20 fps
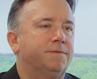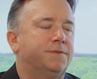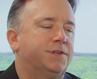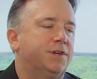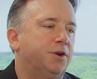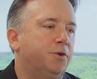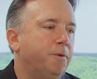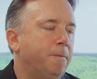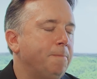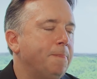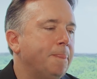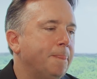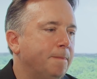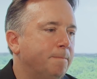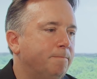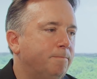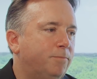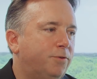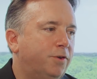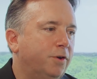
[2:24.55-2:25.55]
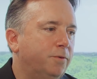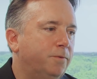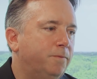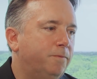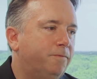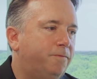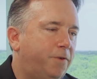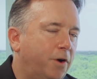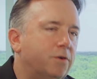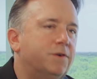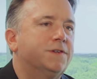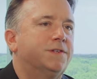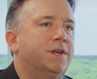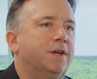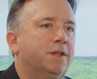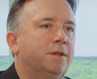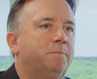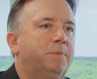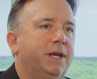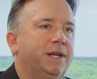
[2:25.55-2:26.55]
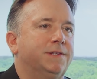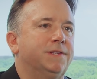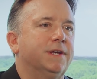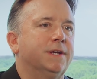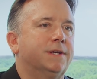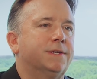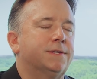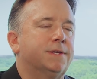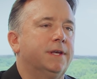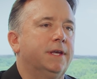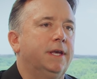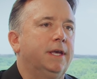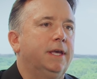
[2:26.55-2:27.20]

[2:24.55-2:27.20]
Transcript: So, mm -hmm. so focus on the basics.